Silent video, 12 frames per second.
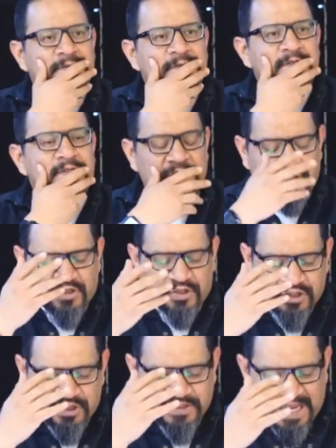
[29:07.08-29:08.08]
You see,
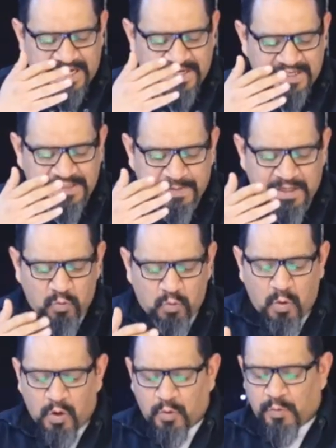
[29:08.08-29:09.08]
church, Satan has been at
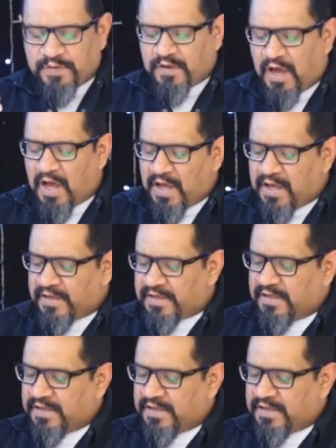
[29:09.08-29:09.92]
war with God